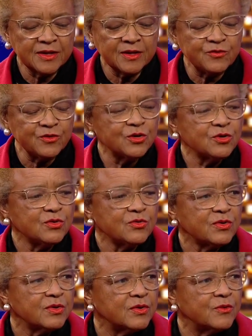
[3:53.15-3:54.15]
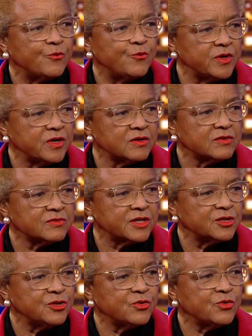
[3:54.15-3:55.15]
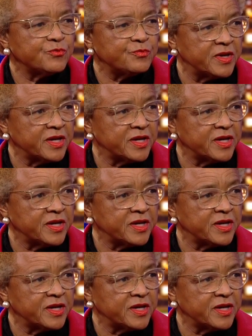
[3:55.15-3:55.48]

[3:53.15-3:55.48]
if you feel that you have